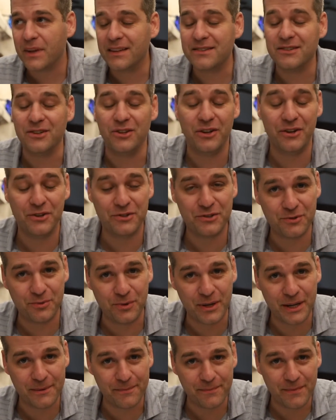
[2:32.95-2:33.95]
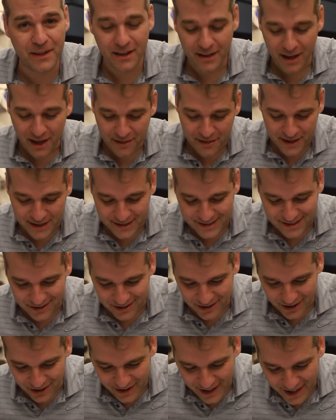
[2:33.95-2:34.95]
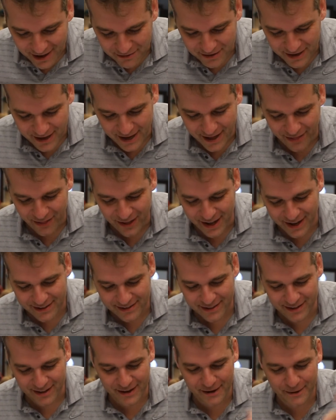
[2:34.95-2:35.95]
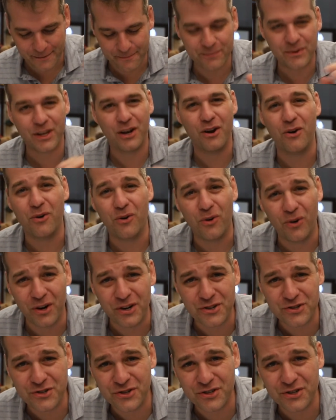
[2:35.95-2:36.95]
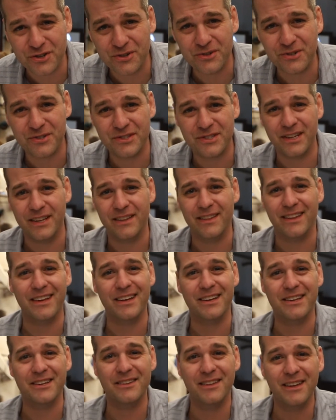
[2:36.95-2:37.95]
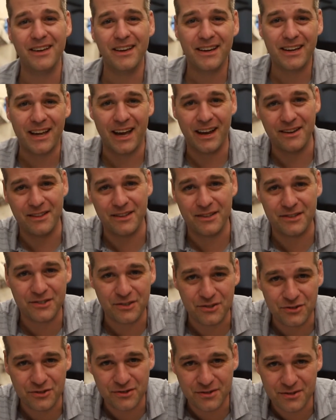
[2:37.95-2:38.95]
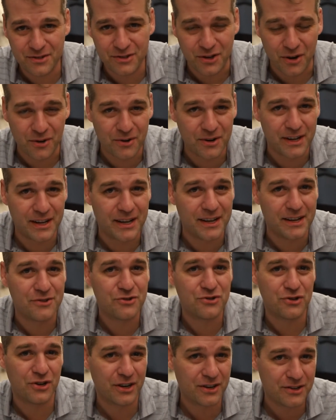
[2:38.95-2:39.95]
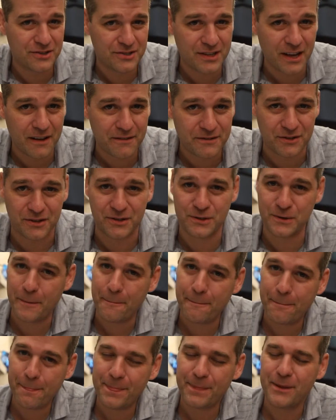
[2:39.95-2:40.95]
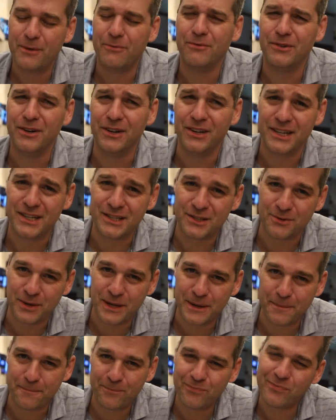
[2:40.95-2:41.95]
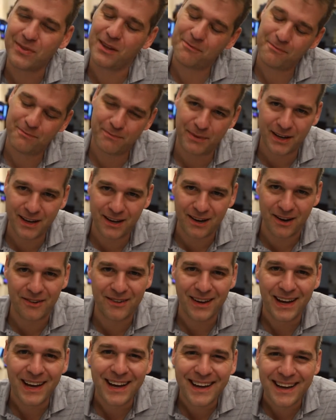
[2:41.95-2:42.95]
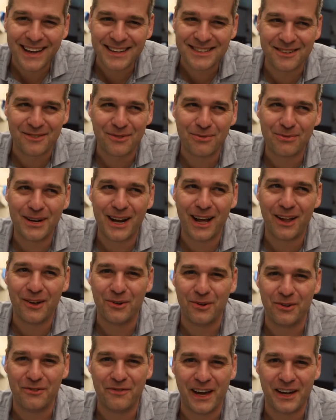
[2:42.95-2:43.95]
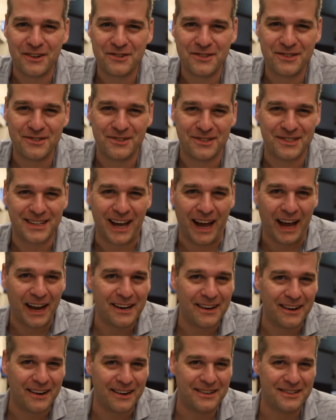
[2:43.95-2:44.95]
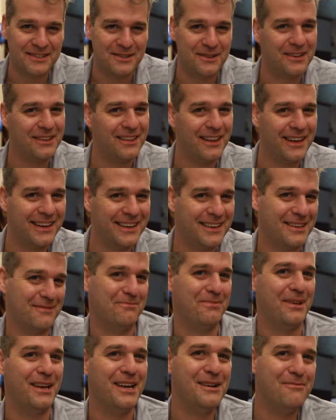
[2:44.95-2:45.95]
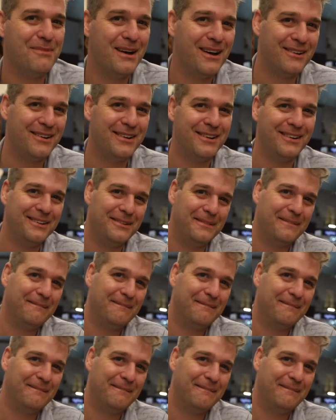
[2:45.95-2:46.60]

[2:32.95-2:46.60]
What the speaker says: It's a little sweet. I think it's a little heavy on like the, you know, orange juice and the kind of this soda and sugar stuff, so it's really sweet. But you know, it's a $3 old fashioned, so it's kind of hard to like complain about it.